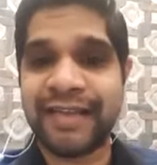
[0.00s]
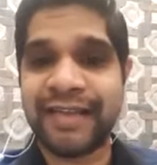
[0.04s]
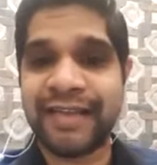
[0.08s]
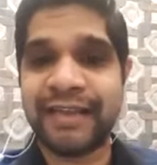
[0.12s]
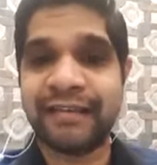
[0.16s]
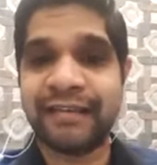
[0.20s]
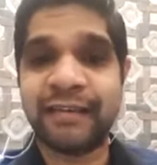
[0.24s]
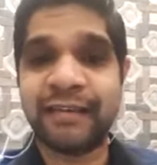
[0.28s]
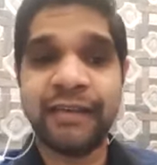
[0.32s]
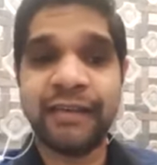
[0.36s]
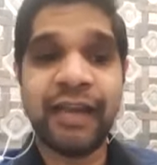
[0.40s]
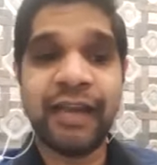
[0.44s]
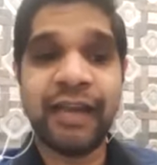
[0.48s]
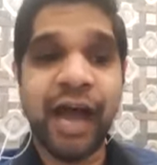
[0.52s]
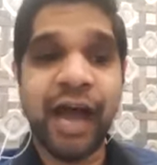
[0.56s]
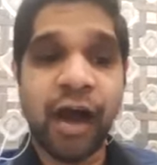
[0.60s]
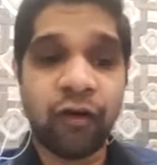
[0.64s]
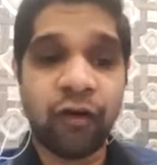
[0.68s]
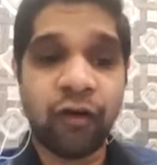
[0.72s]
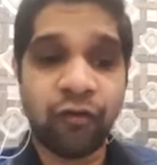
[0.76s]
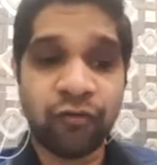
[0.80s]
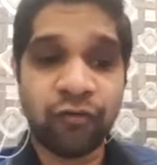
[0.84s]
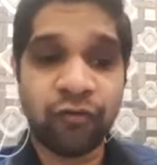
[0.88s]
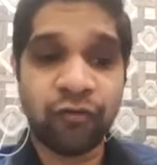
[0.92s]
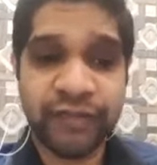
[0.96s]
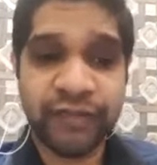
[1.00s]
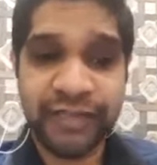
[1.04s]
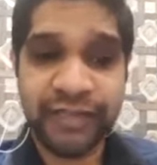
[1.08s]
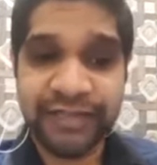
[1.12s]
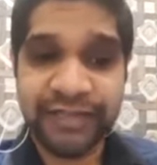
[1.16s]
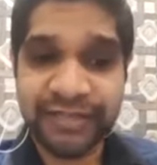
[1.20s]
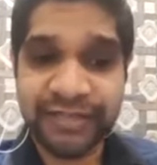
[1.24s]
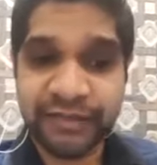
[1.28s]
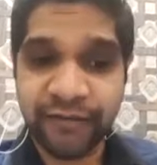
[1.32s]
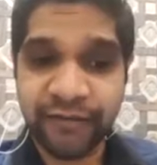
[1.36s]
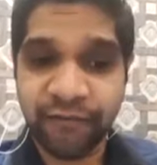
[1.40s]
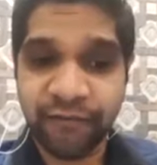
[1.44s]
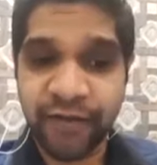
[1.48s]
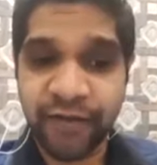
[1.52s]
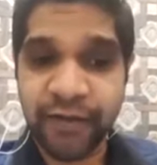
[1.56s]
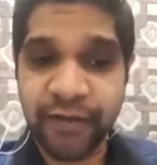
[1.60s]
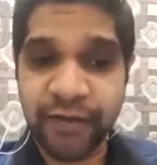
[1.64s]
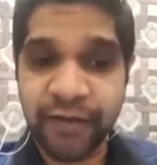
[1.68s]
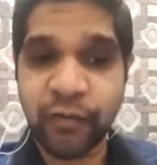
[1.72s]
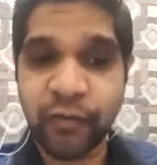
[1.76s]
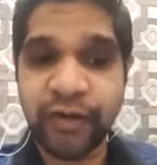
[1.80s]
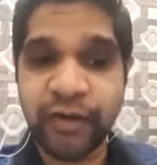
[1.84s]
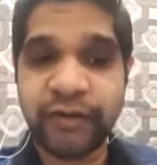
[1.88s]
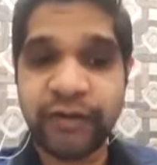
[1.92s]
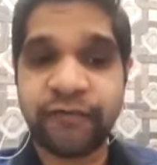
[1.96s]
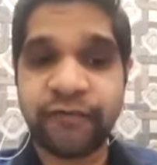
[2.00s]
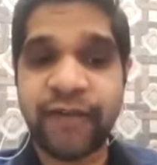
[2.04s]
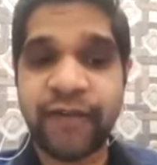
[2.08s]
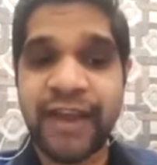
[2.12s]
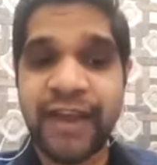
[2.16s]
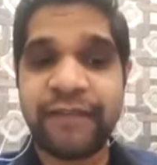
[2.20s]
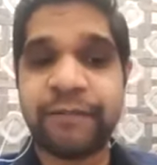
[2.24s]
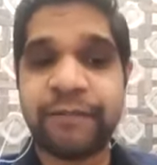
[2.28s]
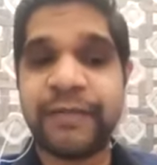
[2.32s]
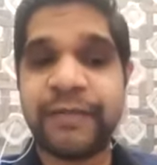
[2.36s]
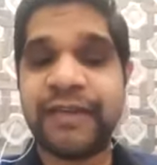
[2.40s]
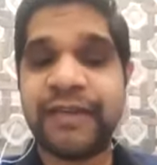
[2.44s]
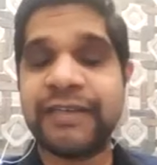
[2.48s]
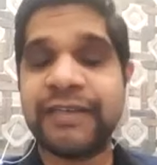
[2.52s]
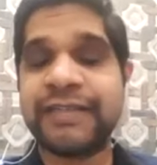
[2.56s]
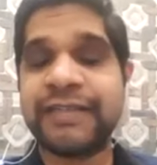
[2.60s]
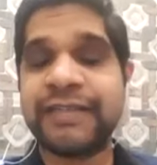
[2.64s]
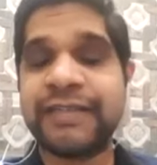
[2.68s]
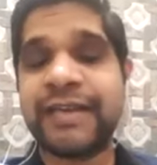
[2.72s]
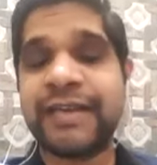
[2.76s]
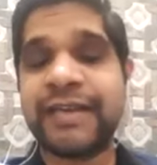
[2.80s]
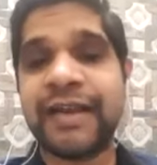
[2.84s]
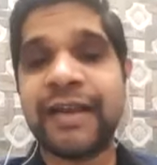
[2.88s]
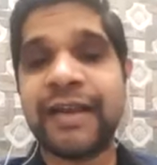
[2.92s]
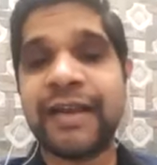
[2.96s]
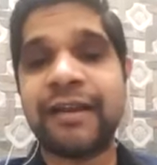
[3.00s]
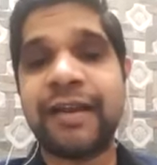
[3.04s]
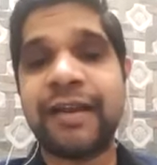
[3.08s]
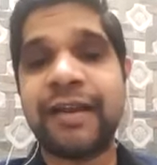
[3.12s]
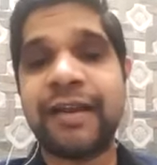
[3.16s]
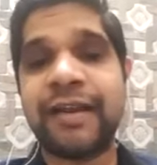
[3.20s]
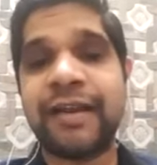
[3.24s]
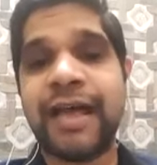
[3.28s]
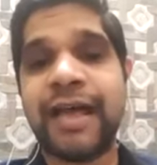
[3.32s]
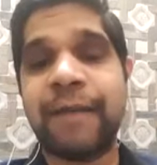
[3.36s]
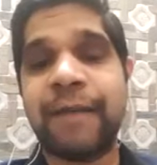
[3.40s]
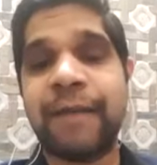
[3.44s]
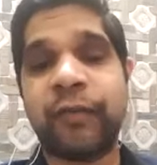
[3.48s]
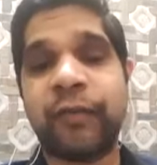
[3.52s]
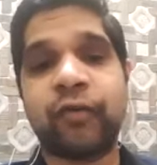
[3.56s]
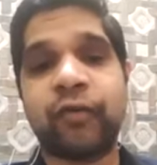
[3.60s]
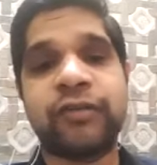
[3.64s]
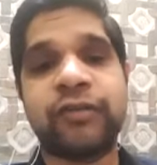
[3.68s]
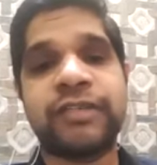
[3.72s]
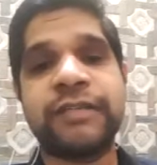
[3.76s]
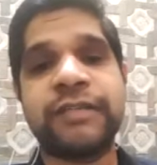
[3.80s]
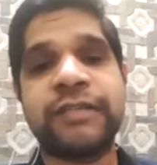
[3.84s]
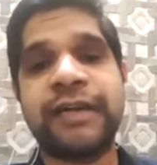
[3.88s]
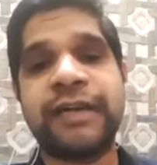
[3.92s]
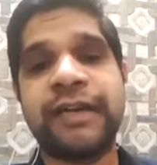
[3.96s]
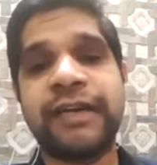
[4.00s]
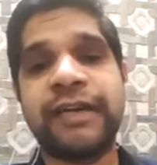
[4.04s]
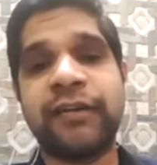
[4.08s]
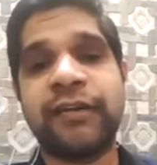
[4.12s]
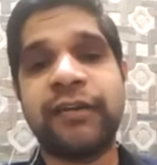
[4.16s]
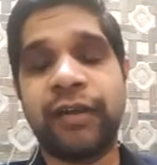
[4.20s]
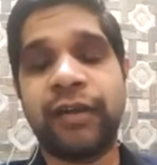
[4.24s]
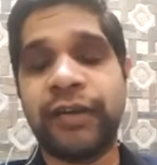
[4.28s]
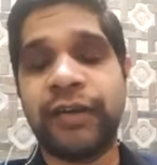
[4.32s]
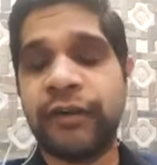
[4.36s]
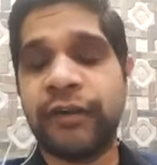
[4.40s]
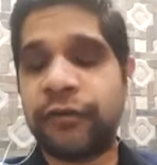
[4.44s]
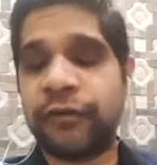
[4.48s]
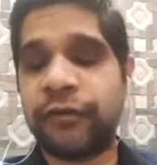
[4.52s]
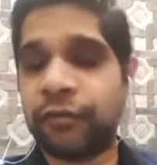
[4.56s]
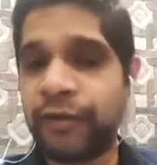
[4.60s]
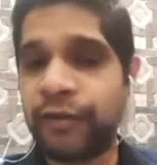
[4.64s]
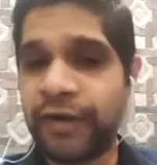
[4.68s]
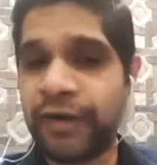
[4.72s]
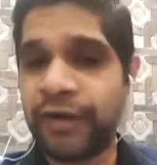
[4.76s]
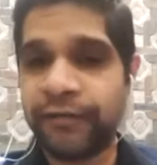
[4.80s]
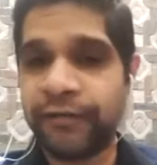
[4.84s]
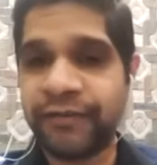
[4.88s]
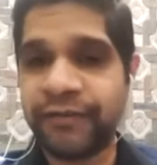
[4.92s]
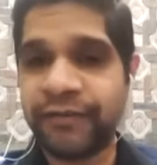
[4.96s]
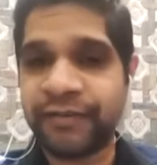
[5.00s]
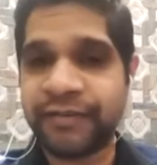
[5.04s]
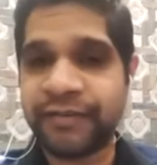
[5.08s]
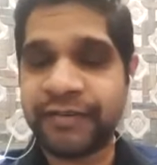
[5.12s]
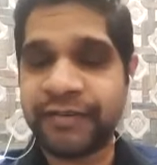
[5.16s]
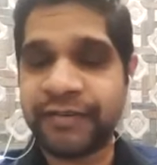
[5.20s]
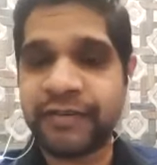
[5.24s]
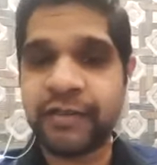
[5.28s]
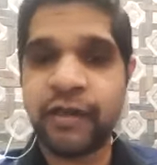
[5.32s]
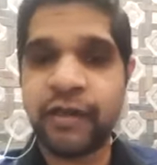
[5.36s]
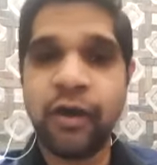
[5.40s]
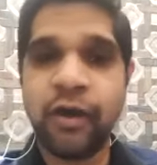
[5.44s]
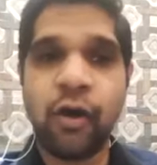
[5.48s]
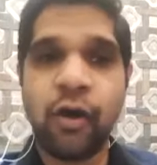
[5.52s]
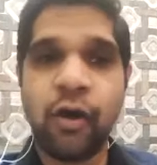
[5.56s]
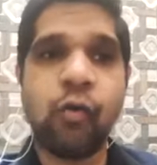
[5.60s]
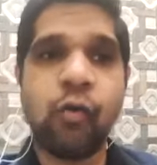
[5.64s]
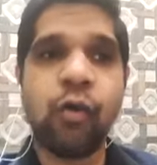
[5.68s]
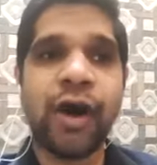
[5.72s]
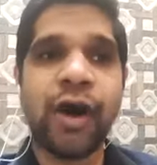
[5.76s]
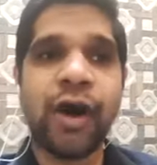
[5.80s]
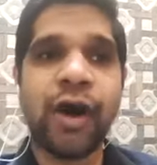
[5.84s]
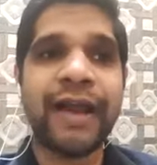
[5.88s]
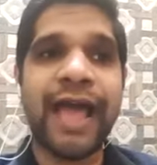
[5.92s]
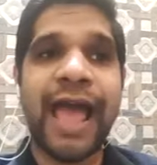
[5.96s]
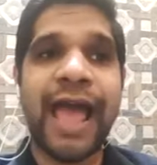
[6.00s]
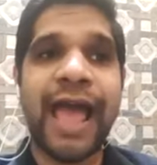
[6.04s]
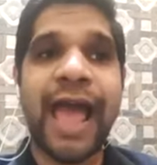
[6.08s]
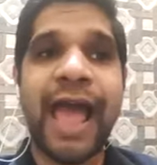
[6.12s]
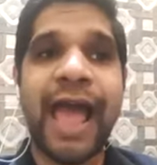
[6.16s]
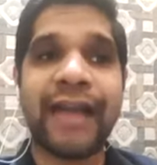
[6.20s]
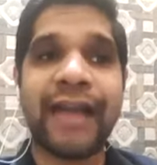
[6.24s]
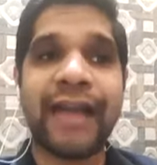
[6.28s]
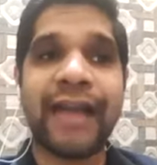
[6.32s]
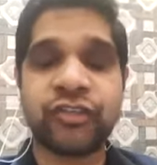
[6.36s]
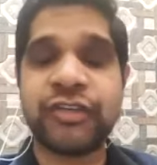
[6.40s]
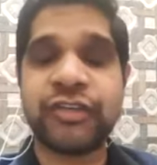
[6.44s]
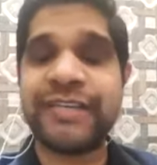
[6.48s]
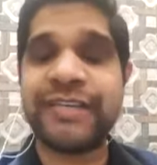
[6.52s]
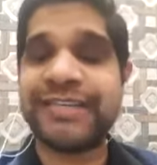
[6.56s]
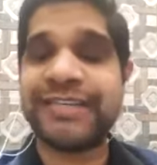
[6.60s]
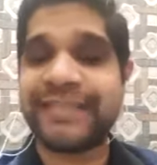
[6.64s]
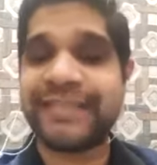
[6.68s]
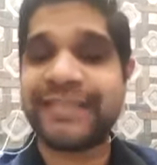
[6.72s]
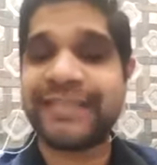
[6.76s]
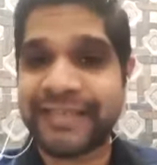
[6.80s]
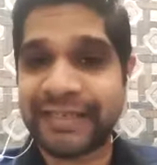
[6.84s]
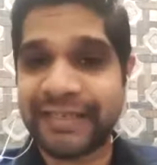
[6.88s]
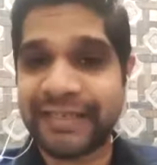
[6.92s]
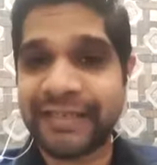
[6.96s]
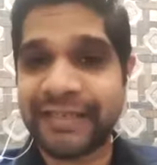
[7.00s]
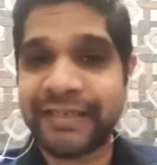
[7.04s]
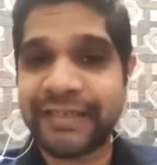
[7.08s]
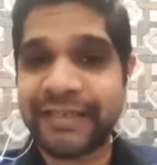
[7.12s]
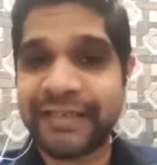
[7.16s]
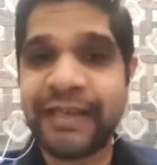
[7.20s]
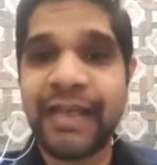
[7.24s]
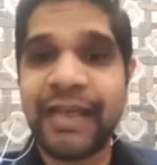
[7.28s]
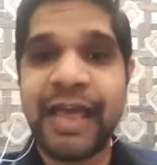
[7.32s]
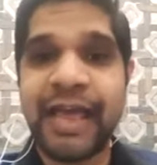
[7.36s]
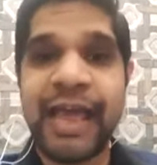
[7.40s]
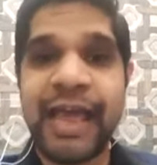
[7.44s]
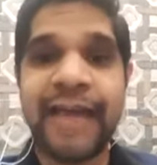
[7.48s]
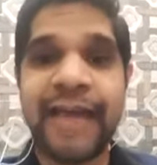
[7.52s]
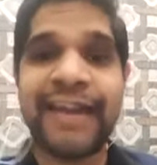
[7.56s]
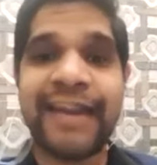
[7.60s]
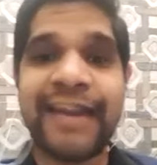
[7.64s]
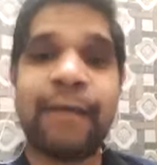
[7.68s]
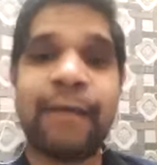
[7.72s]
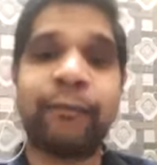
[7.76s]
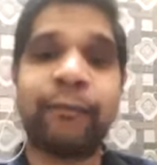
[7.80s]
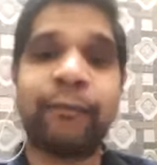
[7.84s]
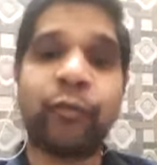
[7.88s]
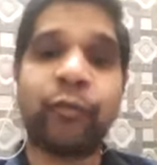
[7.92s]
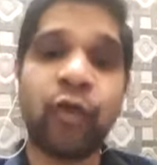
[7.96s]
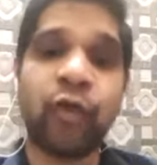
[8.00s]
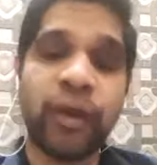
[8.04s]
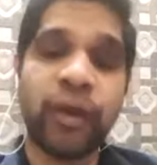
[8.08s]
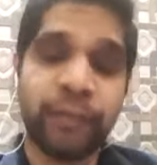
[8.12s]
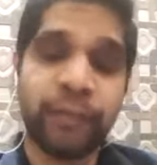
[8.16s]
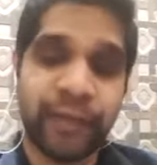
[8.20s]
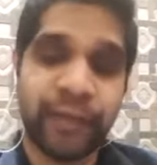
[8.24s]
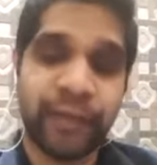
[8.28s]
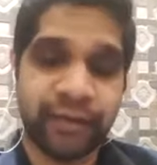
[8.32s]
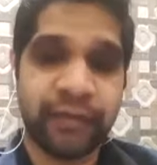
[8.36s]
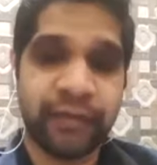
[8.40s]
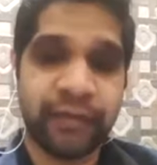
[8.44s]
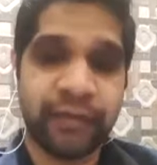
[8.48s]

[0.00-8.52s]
And out of these 1.5 million, there are approximately only 20% who are actually skilled and employable.